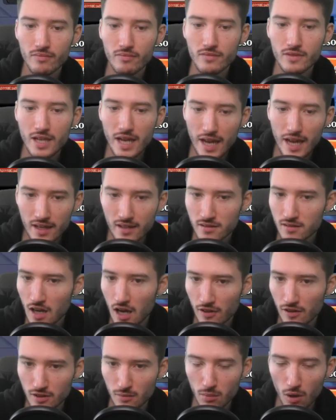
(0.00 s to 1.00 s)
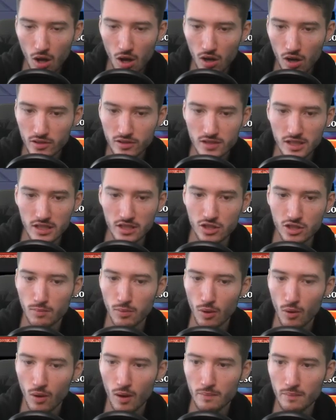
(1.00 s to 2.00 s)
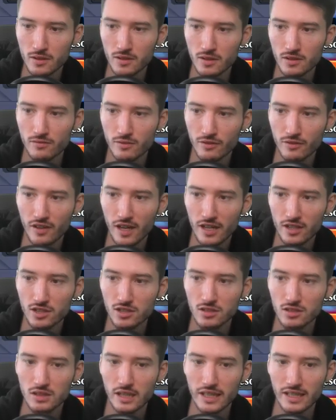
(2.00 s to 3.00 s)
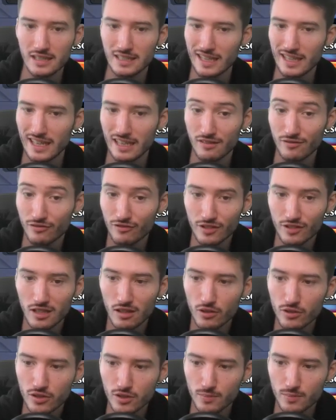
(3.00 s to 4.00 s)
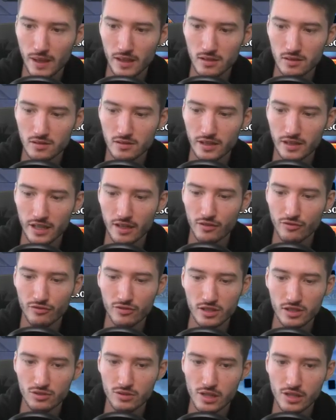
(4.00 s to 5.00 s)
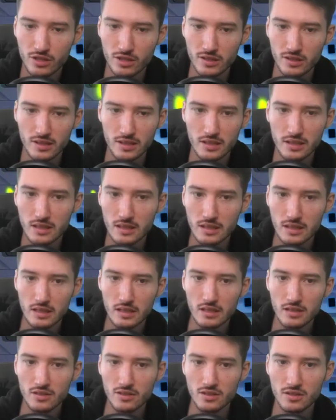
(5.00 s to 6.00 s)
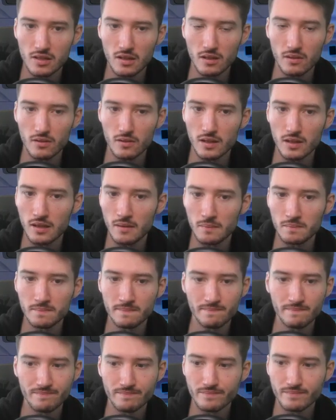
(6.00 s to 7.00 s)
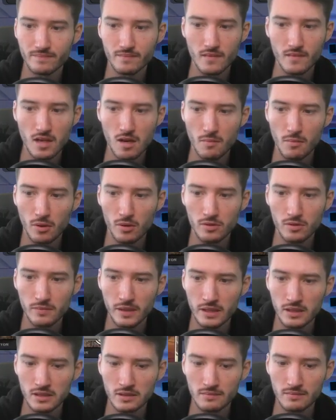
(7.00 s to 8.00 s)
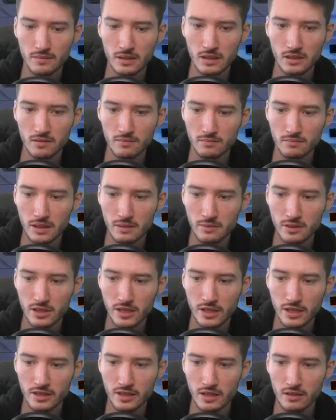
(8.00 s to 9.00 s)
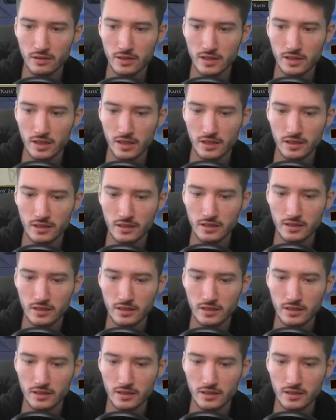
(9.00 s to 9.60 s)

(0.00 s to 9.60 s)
then, after blocks, they just blow up the Reflection. They get a free Lotus Petal. They get a free treasure. So, yeah, opponent made a mistake there, I'd say.